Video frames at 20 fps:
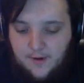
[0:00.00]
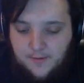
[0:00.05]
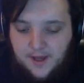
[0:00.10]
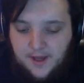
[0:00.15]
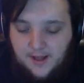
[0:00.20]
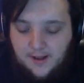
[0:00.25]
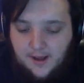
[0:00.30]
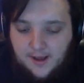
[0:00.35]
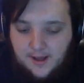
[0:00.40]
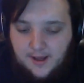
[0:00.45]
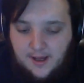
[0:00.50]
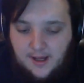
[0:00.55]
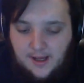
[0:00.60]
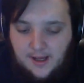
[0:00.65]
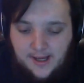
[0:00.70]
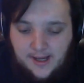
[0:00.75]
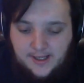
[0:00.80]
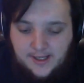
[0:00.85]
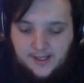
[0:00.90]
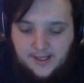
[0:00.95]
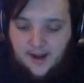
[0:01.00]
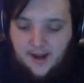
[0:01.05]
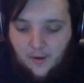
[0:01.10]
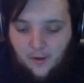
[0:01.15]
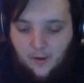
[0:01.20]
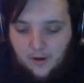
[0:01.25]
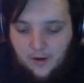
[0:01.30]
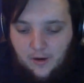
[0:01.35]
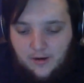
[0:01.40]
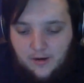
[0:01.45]
being like, he has an
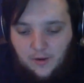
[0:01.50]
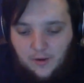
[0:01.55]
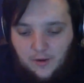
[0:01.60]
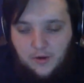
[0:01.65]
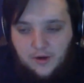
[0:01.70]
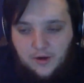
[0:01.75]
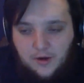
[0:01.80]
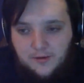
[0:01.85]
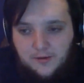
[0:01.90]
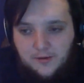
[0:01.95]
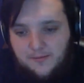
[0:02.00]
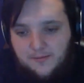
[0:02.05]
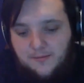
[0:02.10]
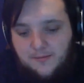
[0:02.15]
hour, you wouldn't